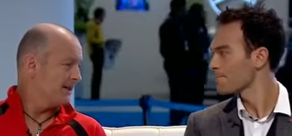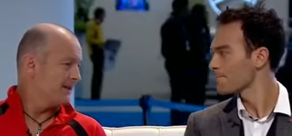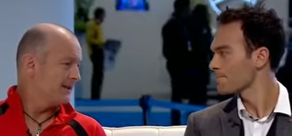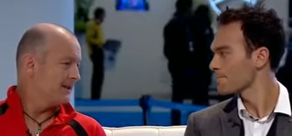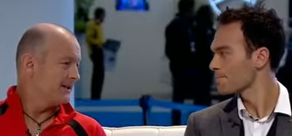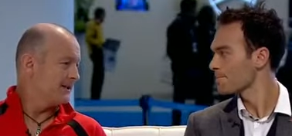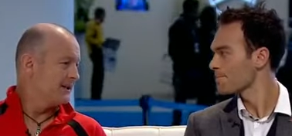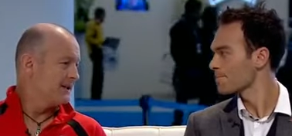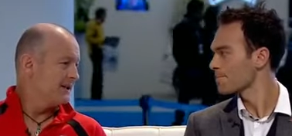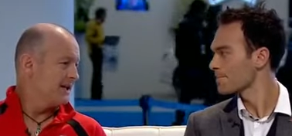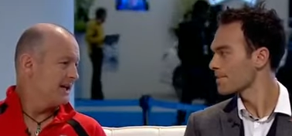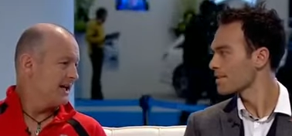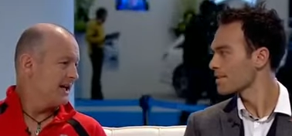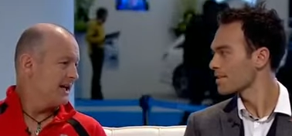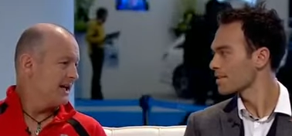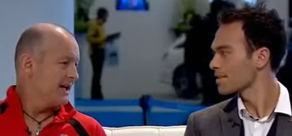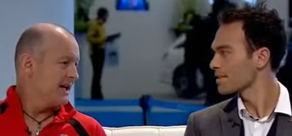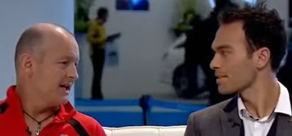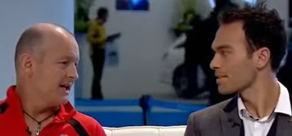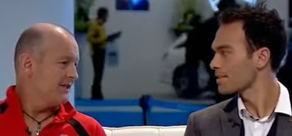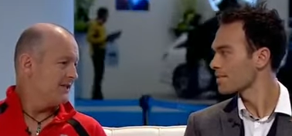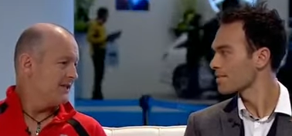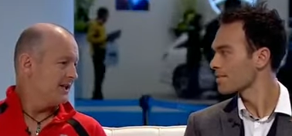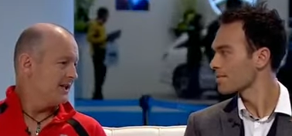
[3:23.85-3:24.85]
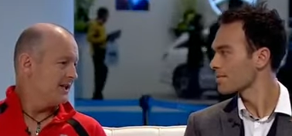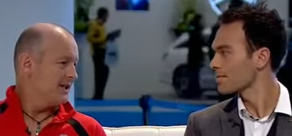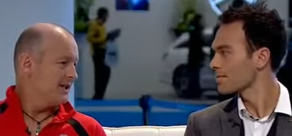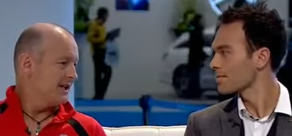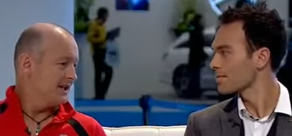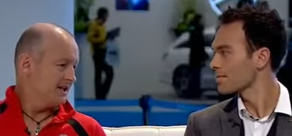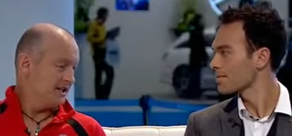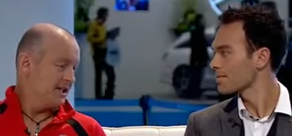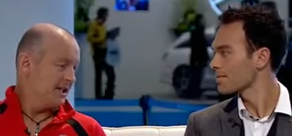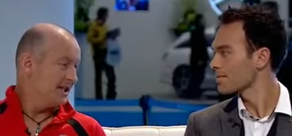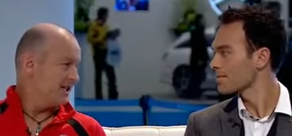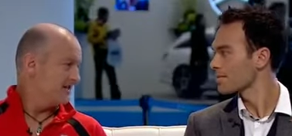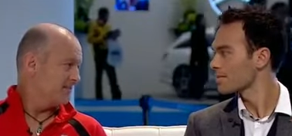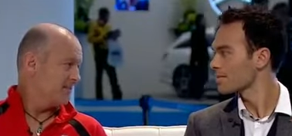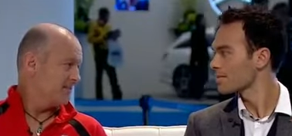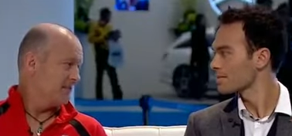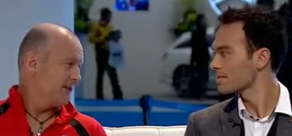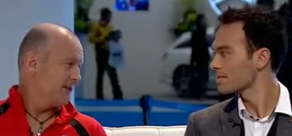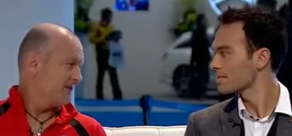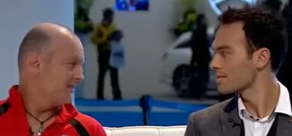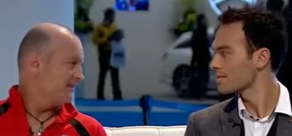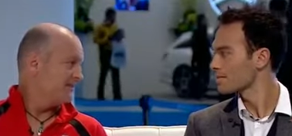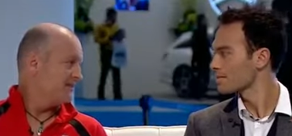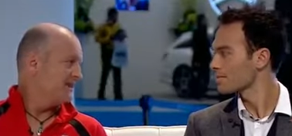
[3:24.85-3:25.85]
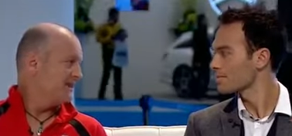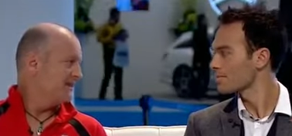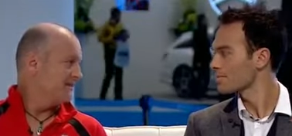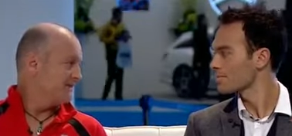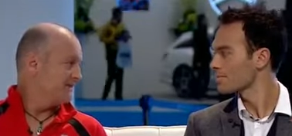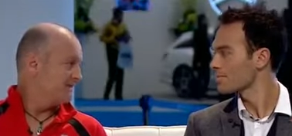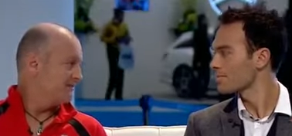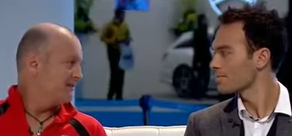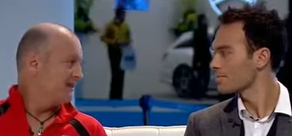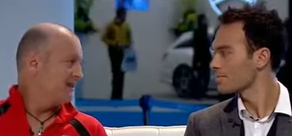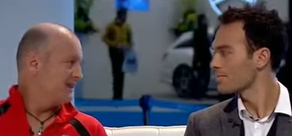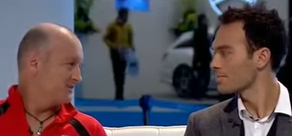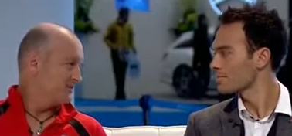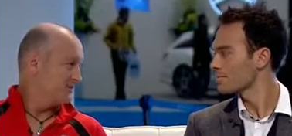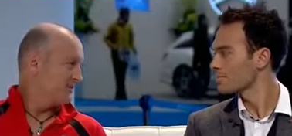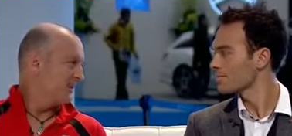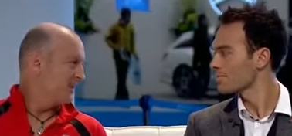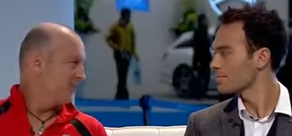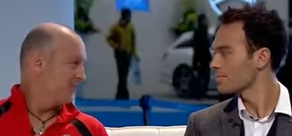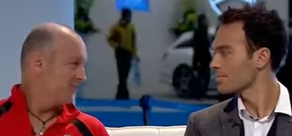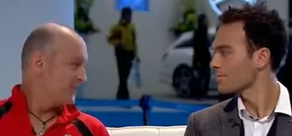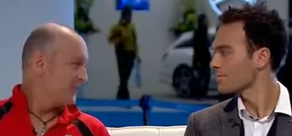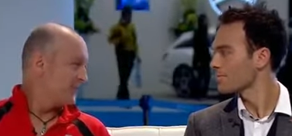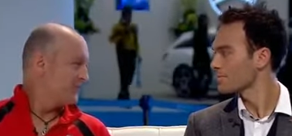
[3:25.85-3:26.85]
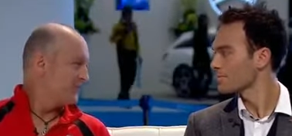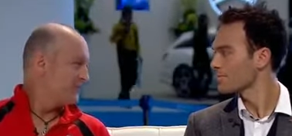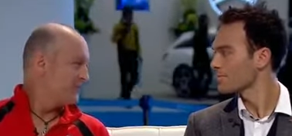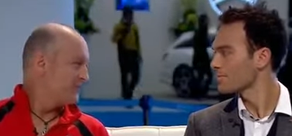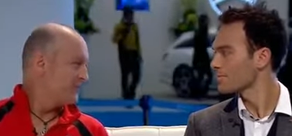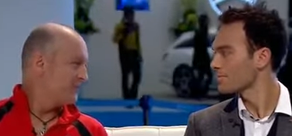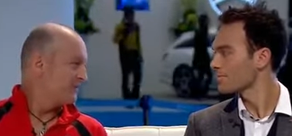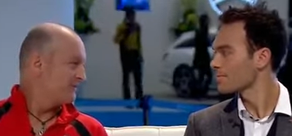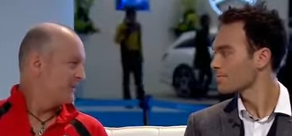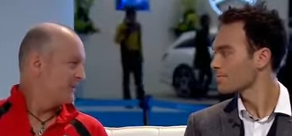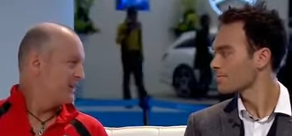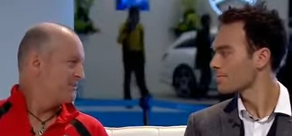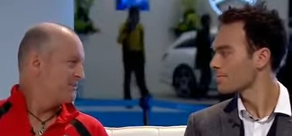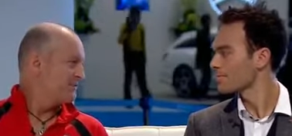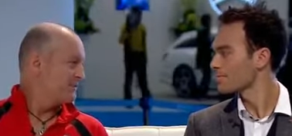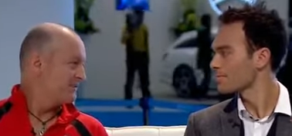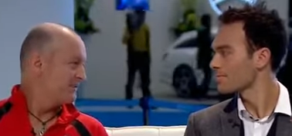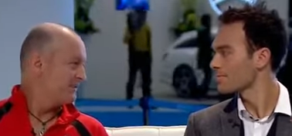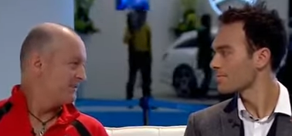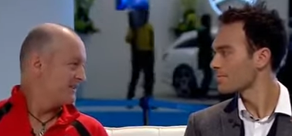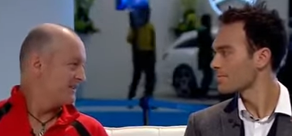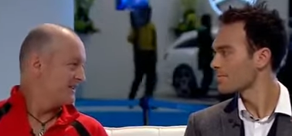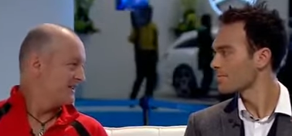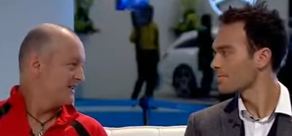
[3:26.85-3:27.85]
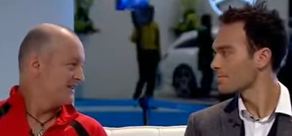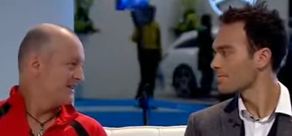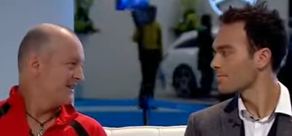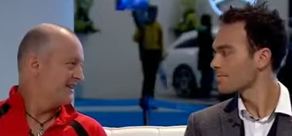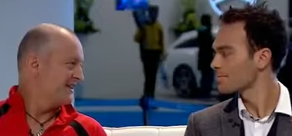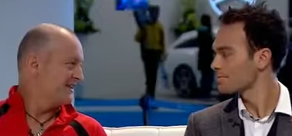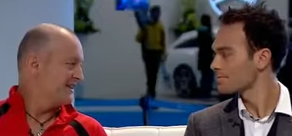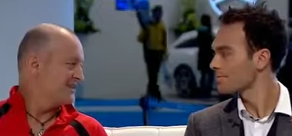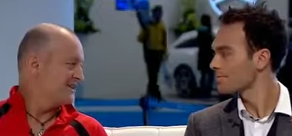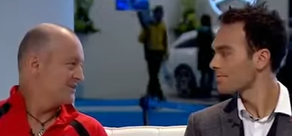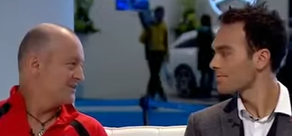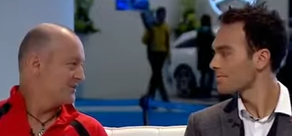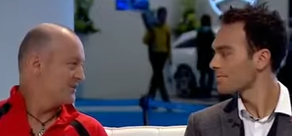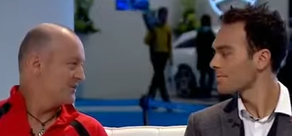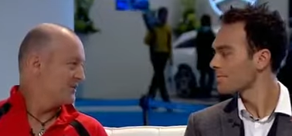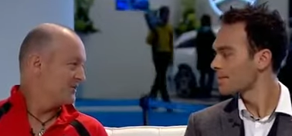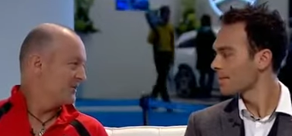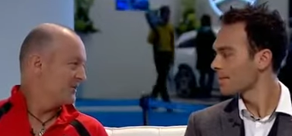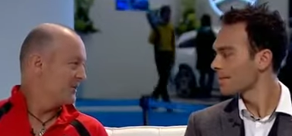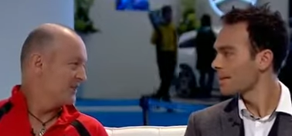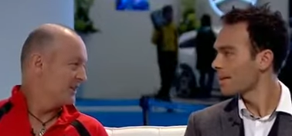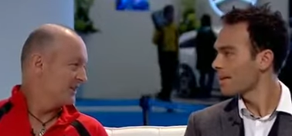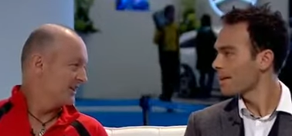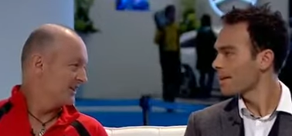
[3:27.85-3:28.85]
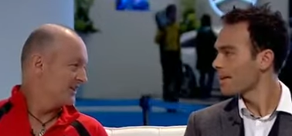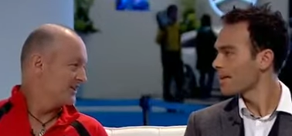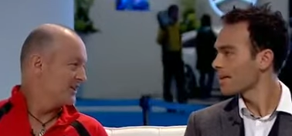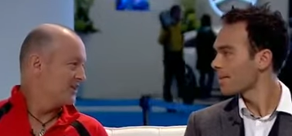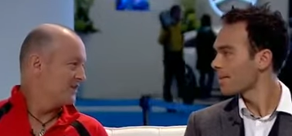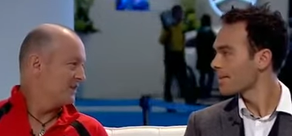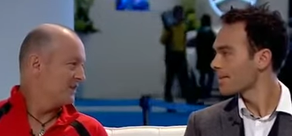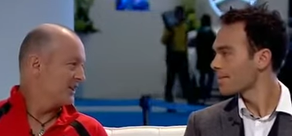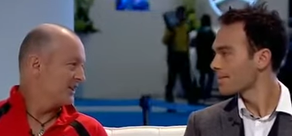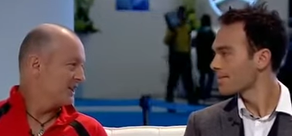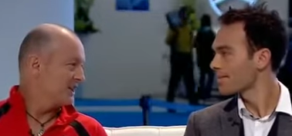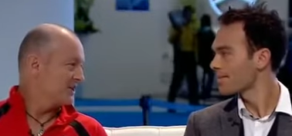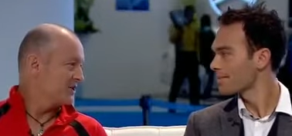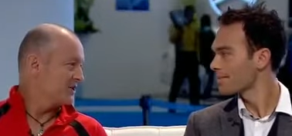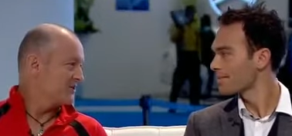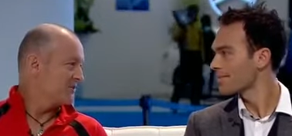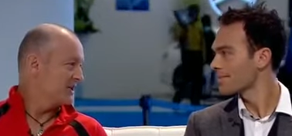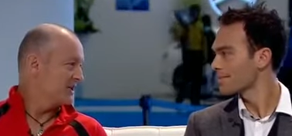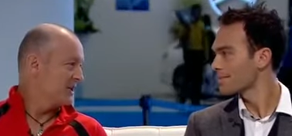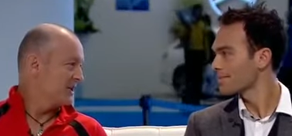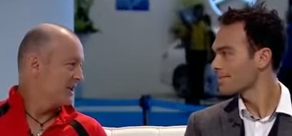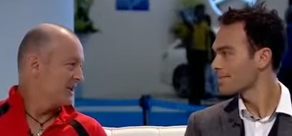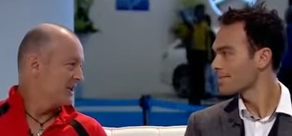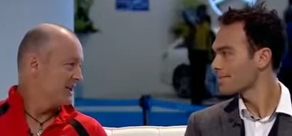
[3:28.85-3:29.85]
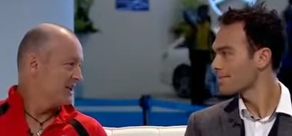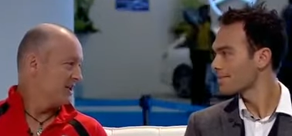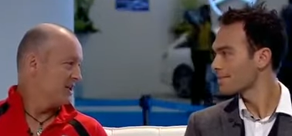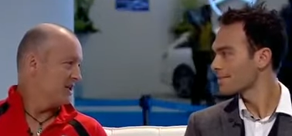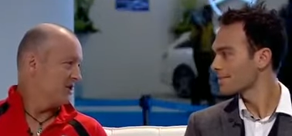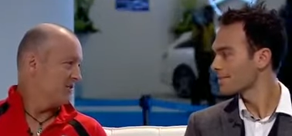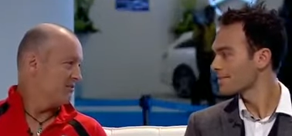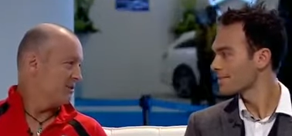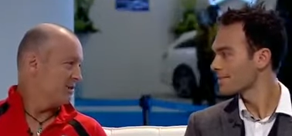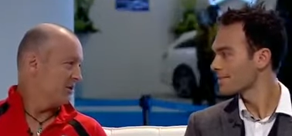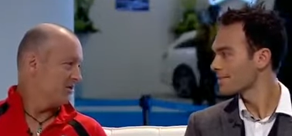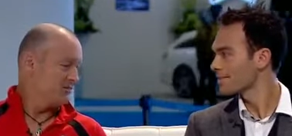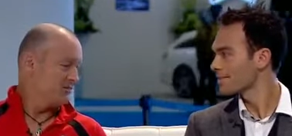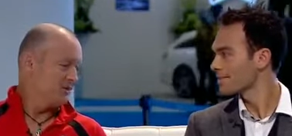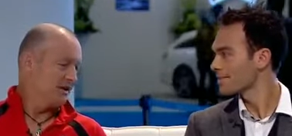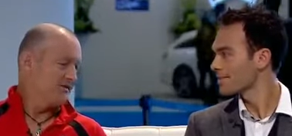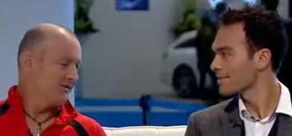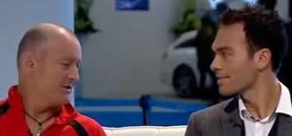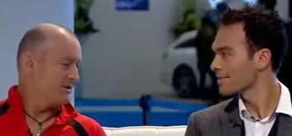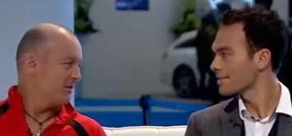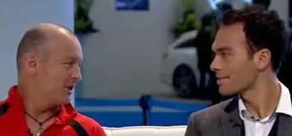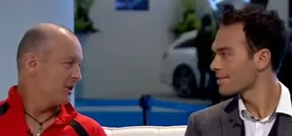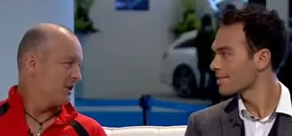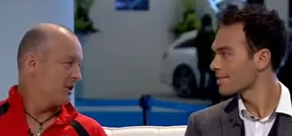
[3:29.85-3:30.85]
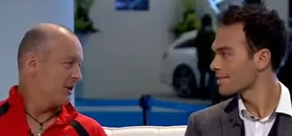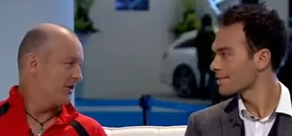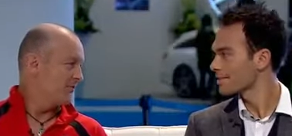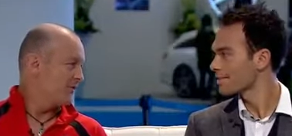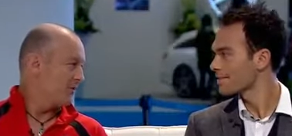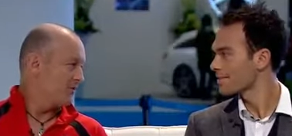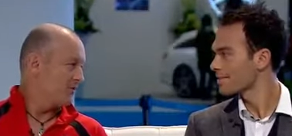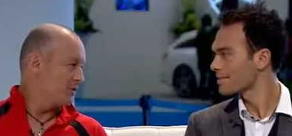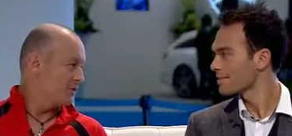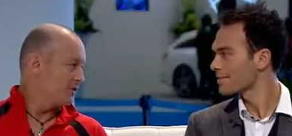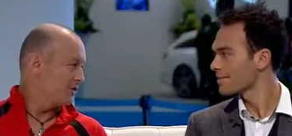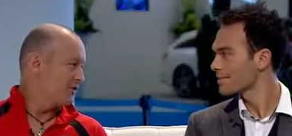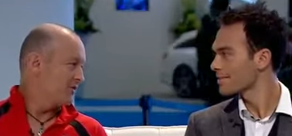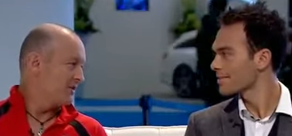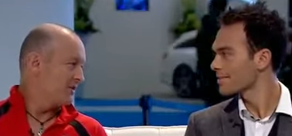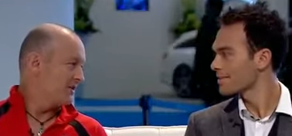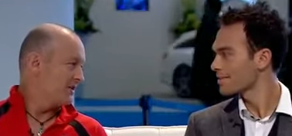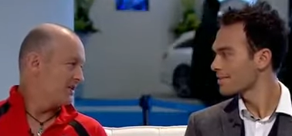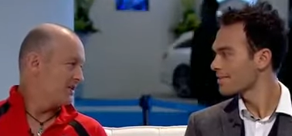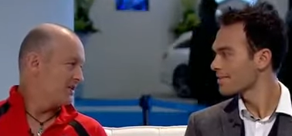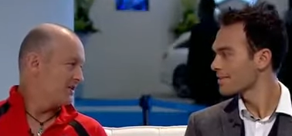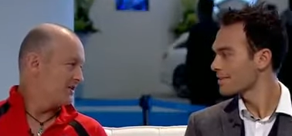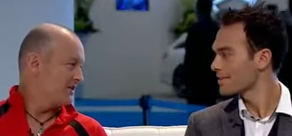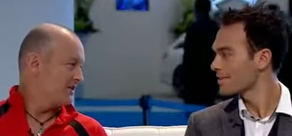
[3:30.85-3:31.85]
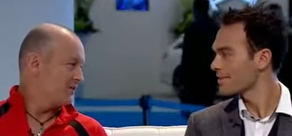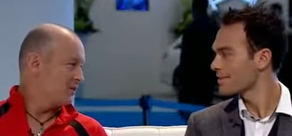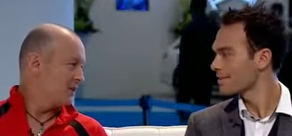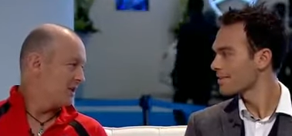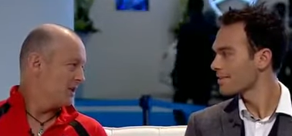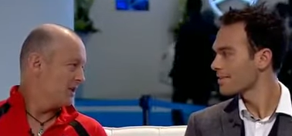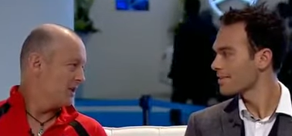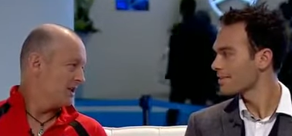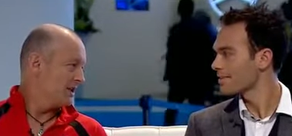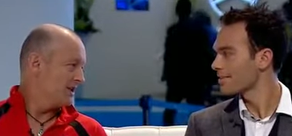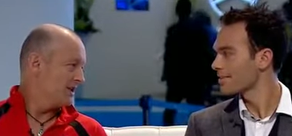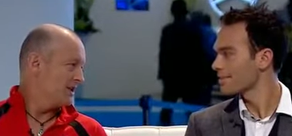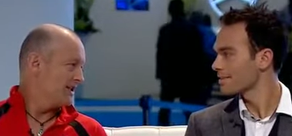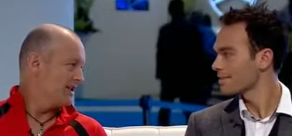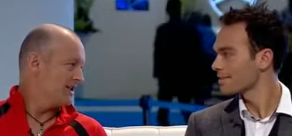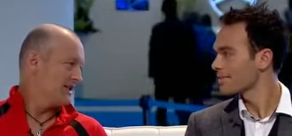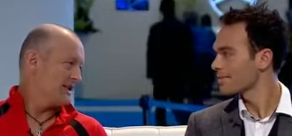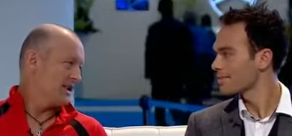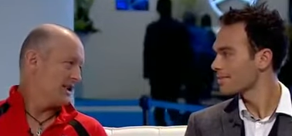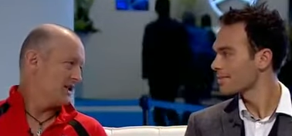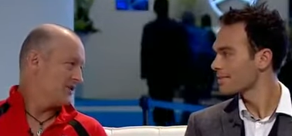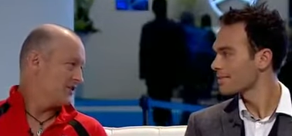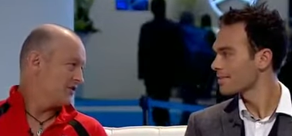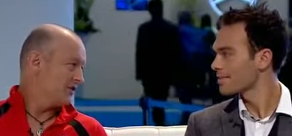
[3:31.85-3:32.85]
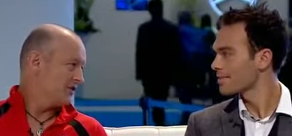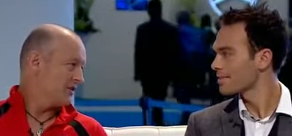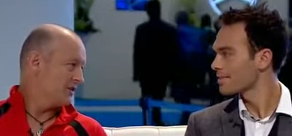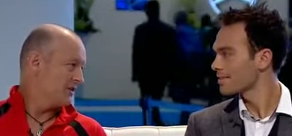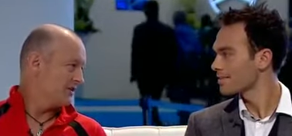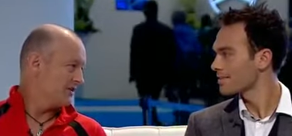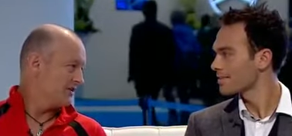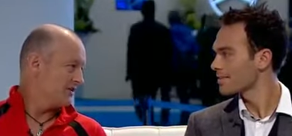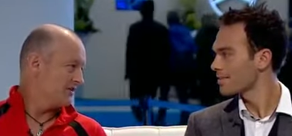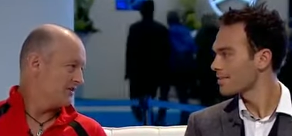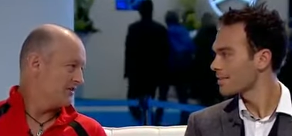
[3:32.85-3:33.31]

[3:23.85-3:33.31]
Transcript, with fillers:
Speaker 1: And, and then, uh, yes, Mike's, you know, as we know on our tour, famous for his, uh, his returning, so clutch, but, you know, Bob gives him a lot of opportunities as well, and his second shots are.